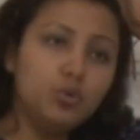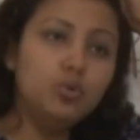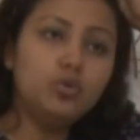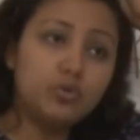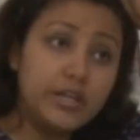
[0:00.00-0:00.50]

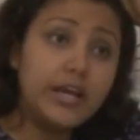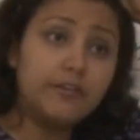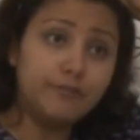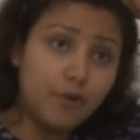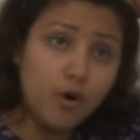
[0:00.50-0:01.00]
2, 3
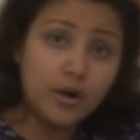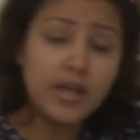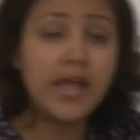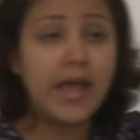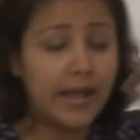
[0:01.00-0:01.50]
and 4
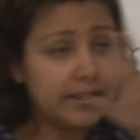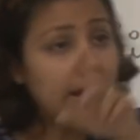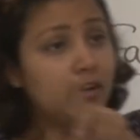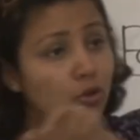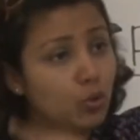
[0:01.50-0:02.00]
and
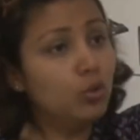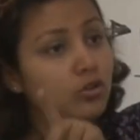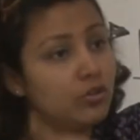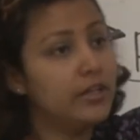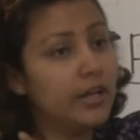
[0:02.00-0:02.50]
that 2,
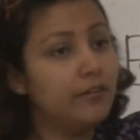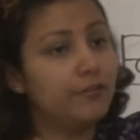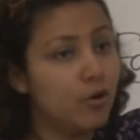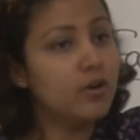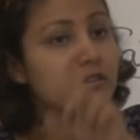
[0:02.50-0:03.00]
3 and
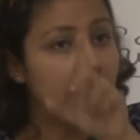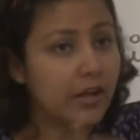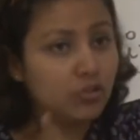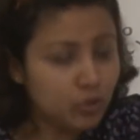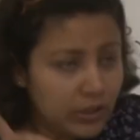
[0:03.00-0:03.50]
4 is
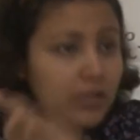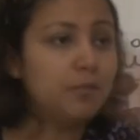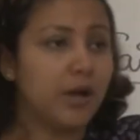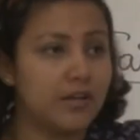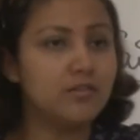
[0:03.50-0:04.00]
actually the
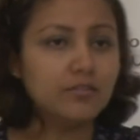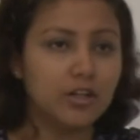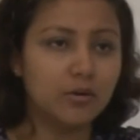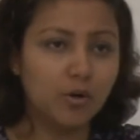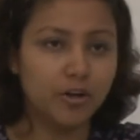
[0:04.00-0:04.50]
price of the
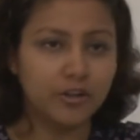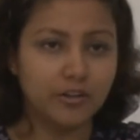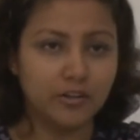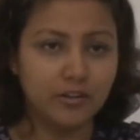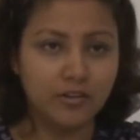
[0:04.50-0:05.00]
commodity.